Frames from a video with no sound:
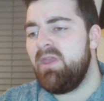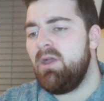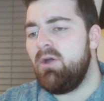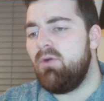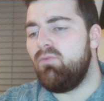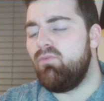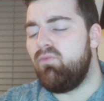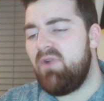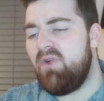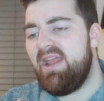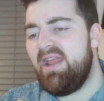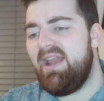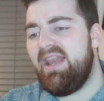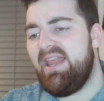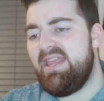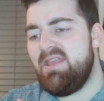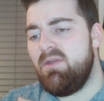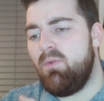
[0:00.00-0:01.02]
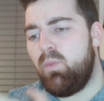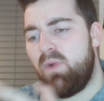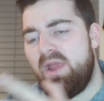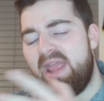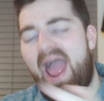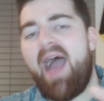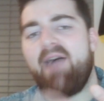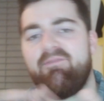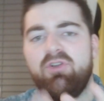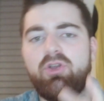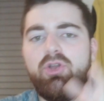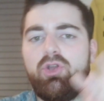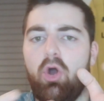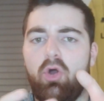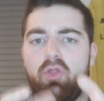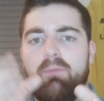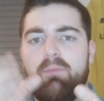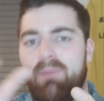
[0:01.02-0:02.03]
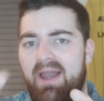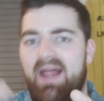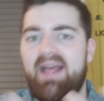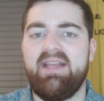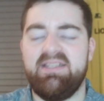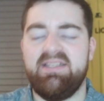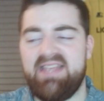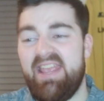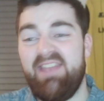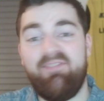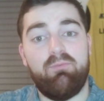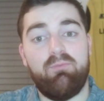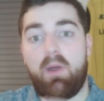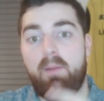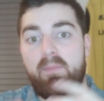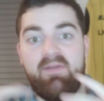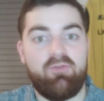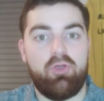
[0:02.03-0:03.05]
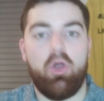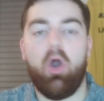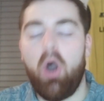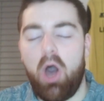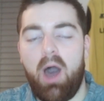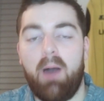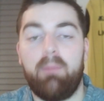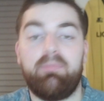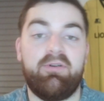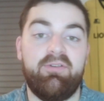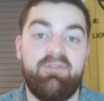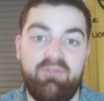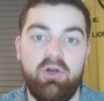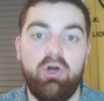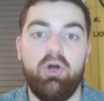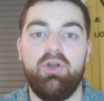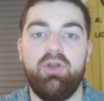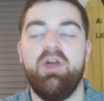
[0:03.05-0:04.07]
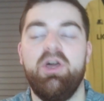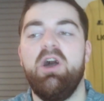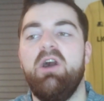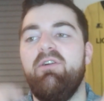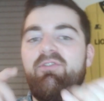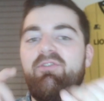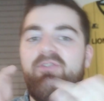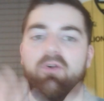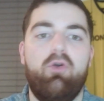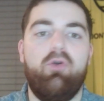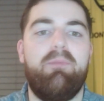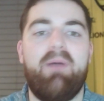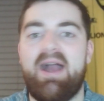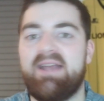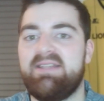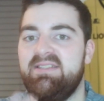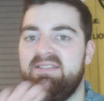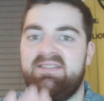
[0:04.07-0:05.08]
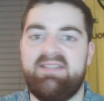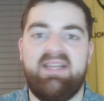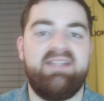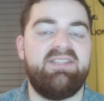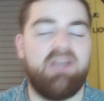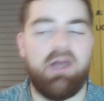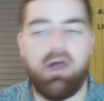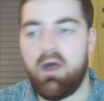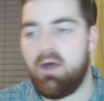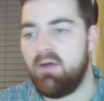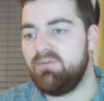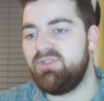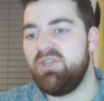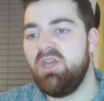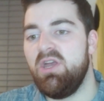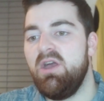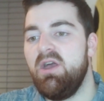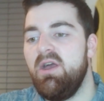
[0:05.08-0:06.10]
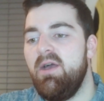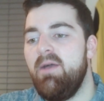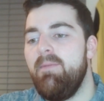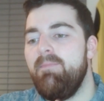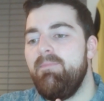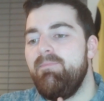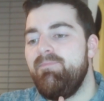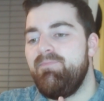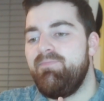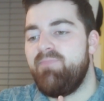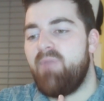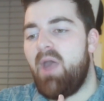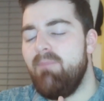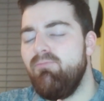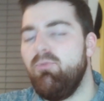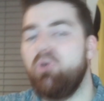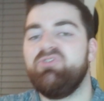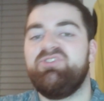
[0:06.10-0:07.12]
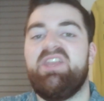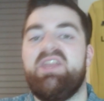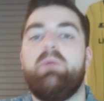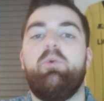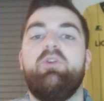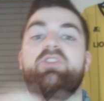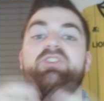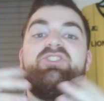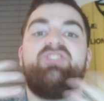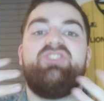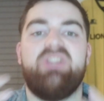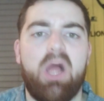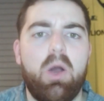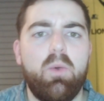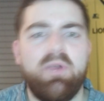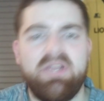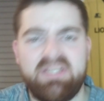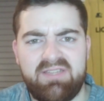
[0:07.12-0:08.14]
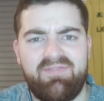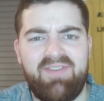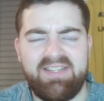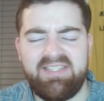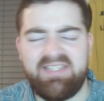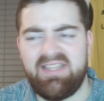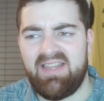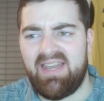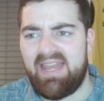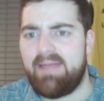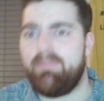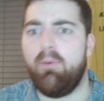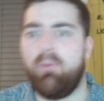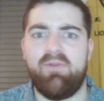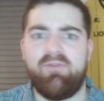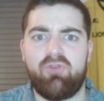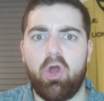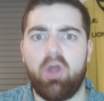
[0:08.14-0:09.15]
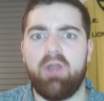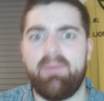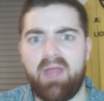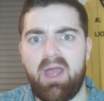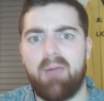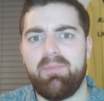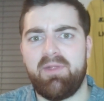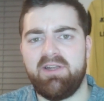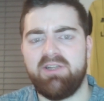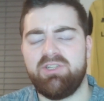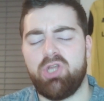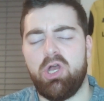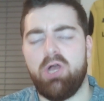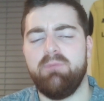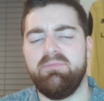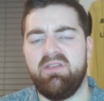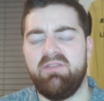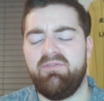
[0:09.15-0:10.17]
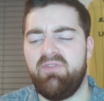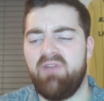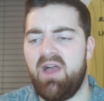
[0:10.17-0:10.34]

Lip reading: really, we haven't got the players, even when we've got our preferred fullbacks and centre halves. I'm not saying we're the slowest defence in the league, but we've got to be up there in terms of...